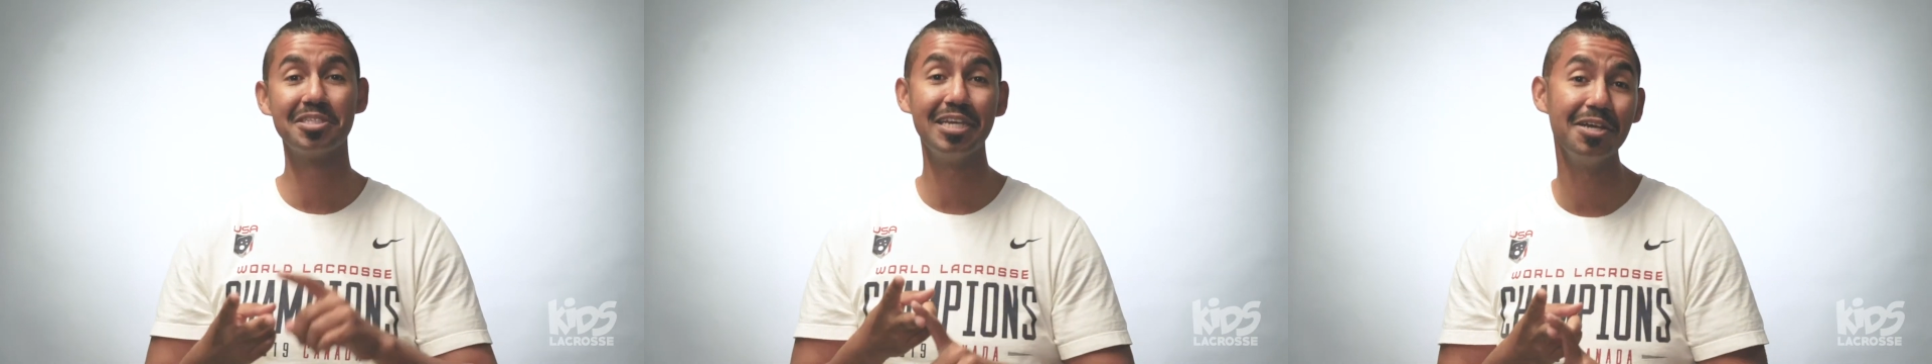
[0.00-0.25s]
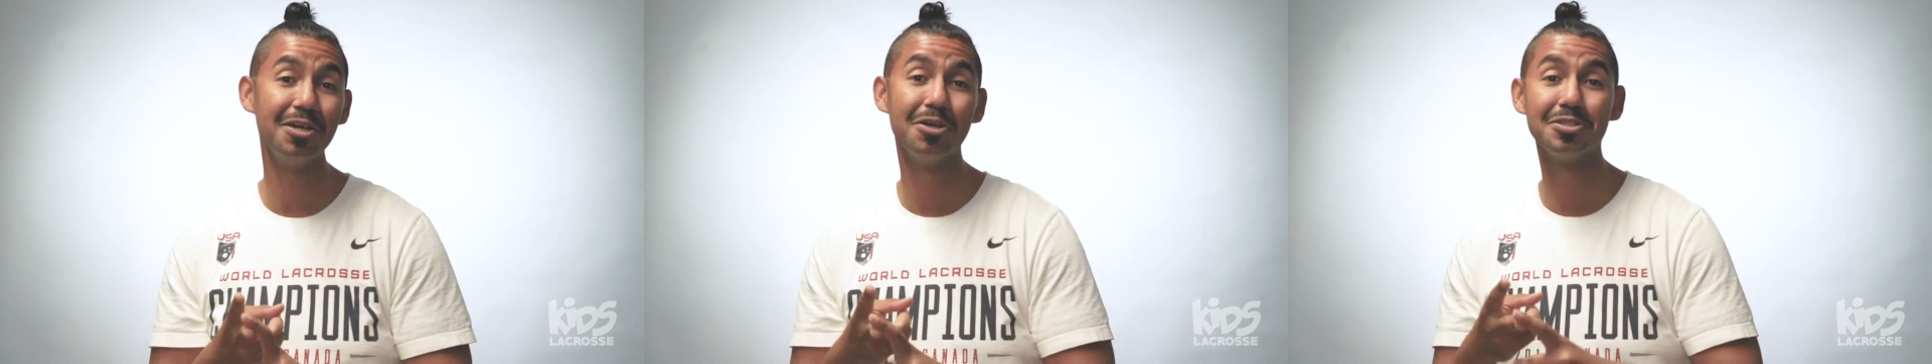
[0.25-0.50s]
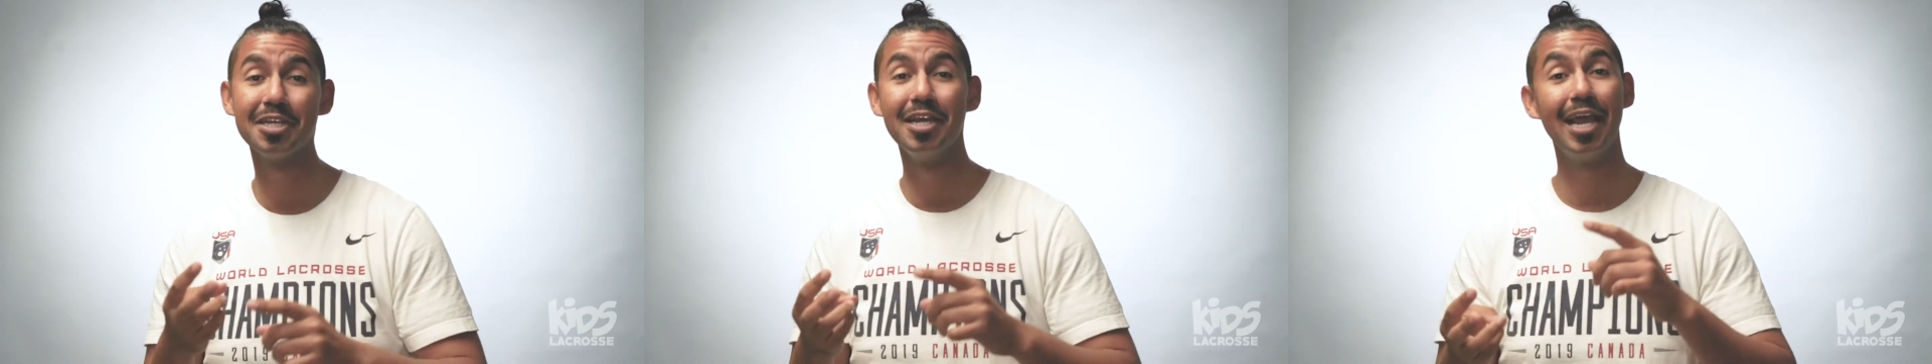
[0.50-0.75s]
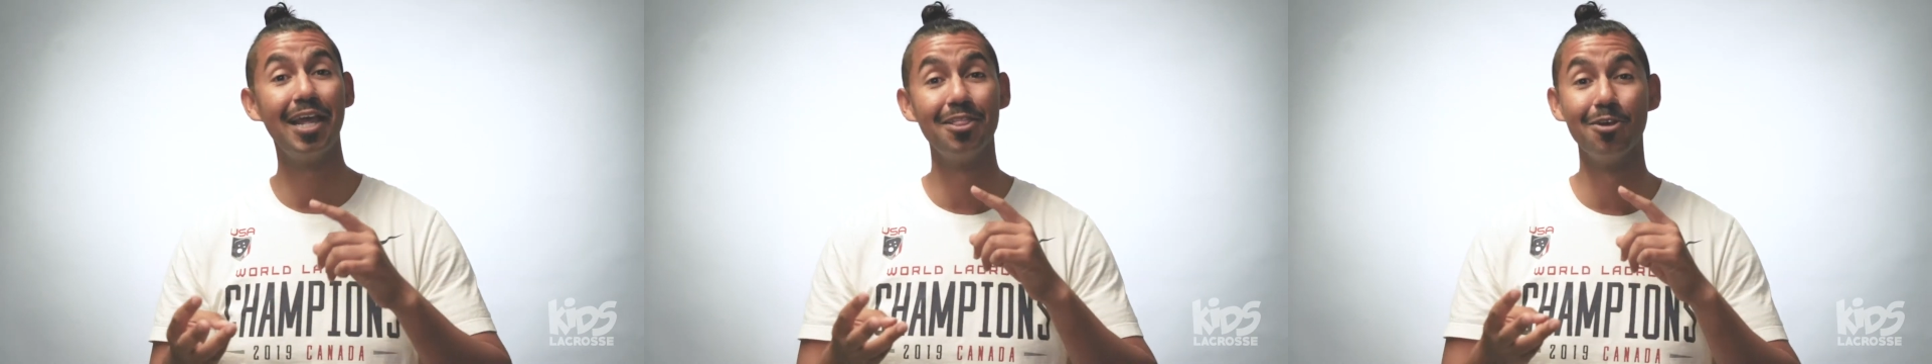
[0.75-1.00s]
skills
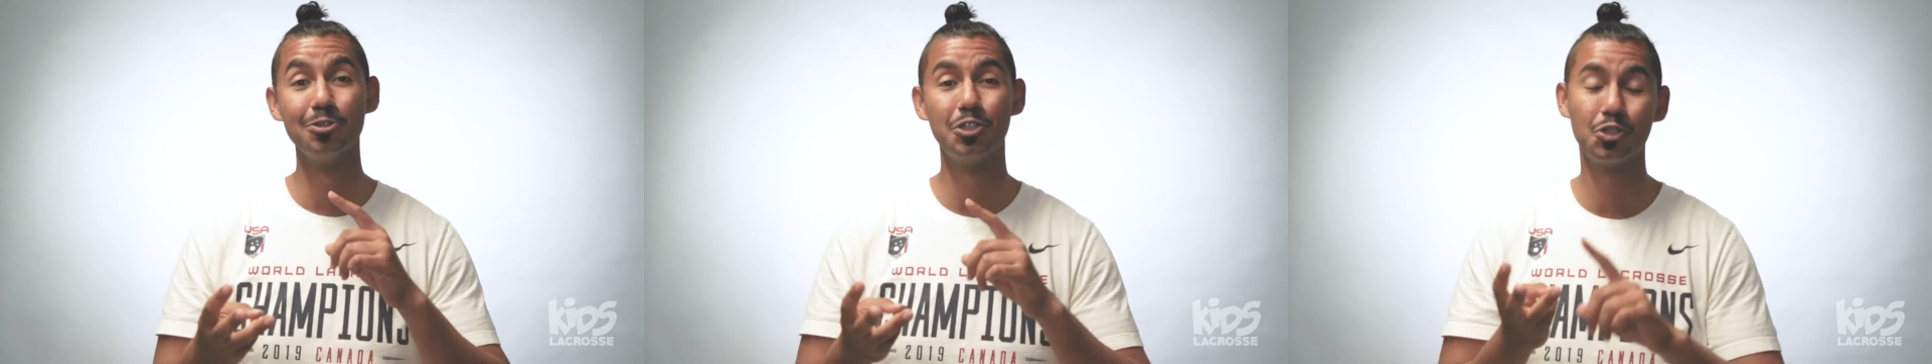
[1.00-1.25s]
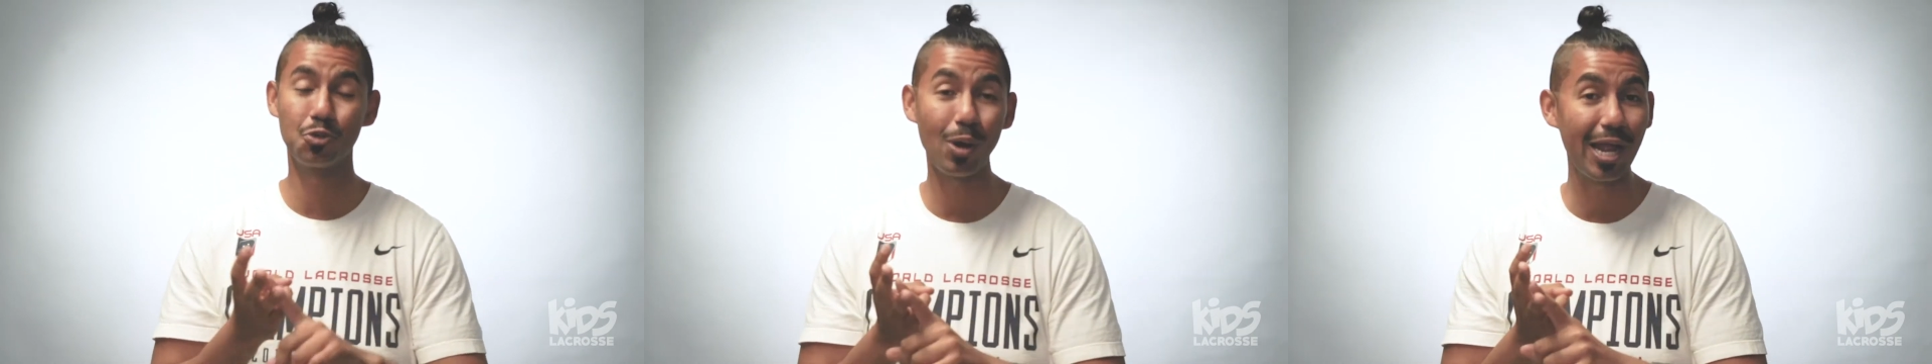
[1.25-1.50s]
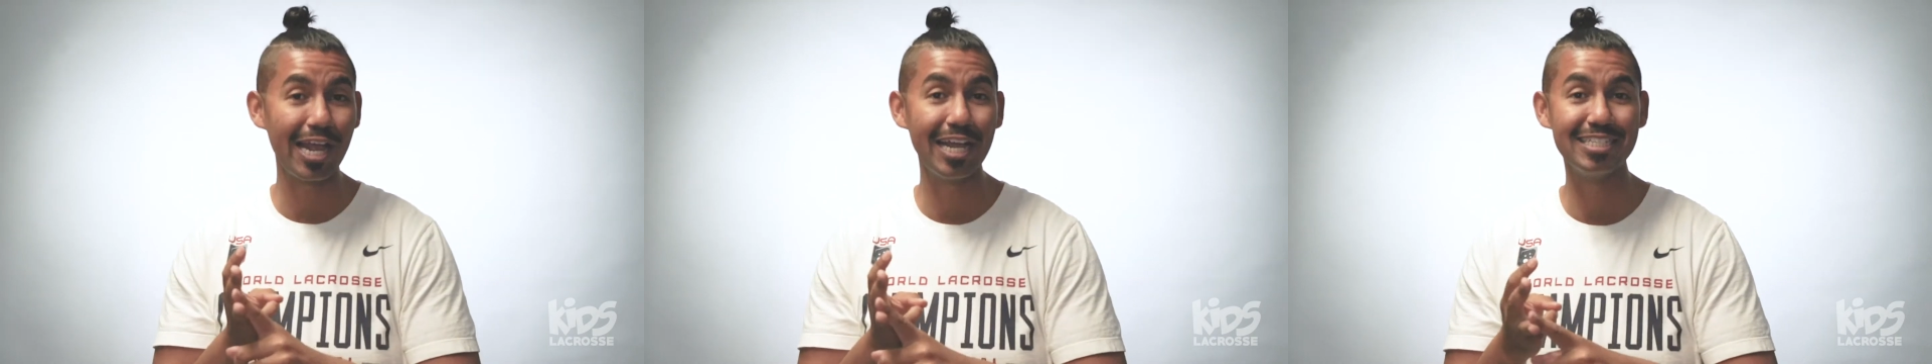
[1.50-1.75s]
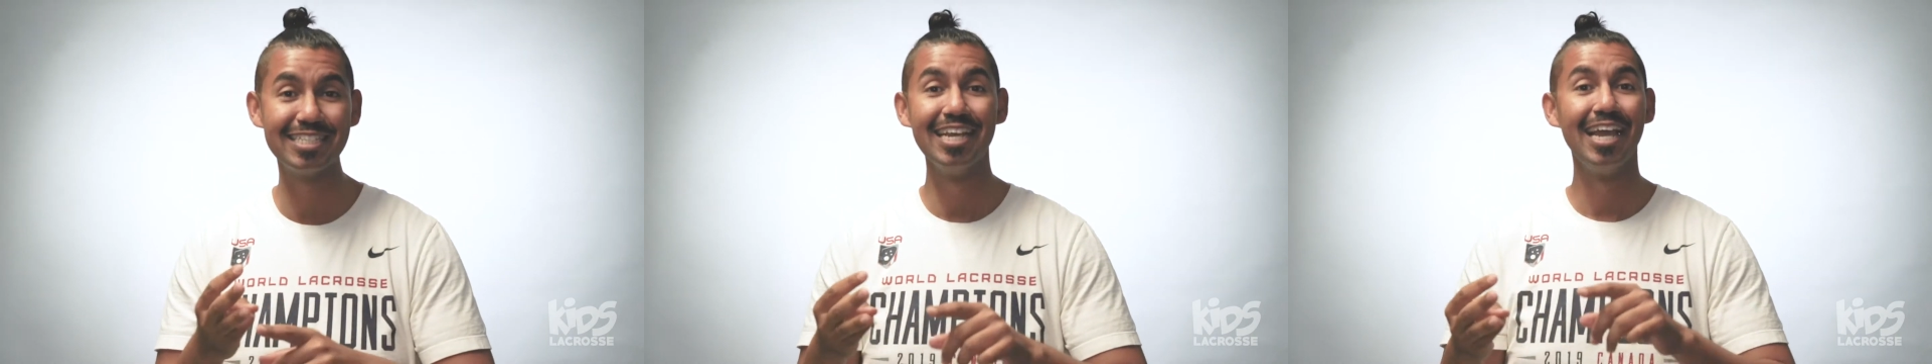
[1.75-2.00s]
and those
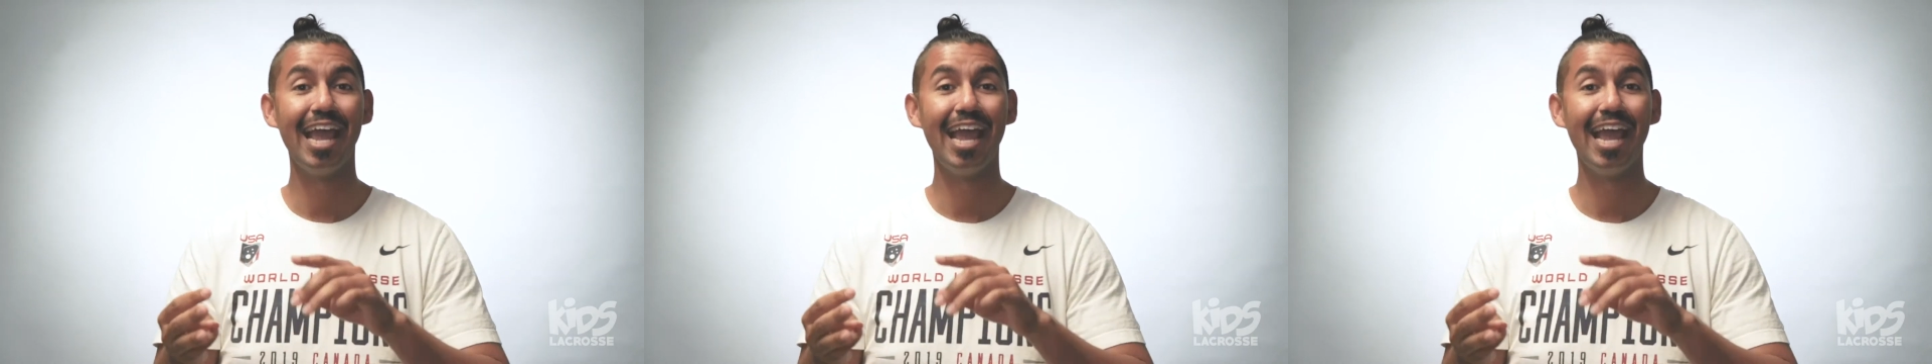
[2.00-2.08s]
trades